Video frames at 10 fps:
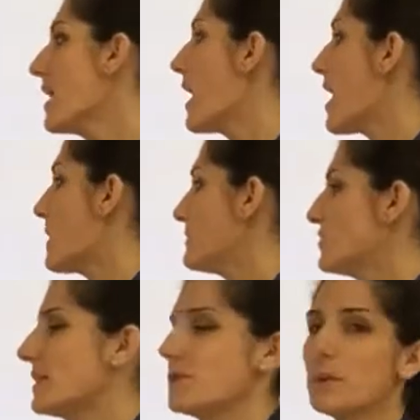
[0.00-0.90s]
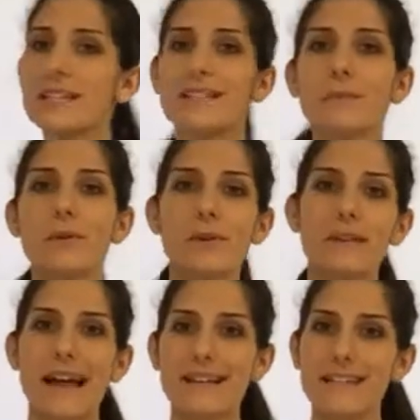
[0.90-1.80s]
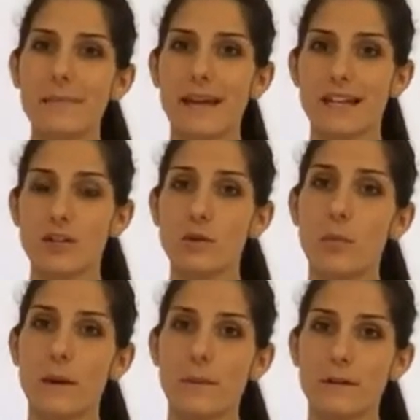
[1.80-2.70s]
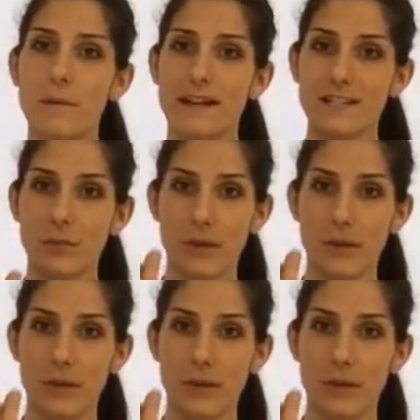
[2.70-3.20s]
Um, so it's really similar to last time, like in two-point perspective,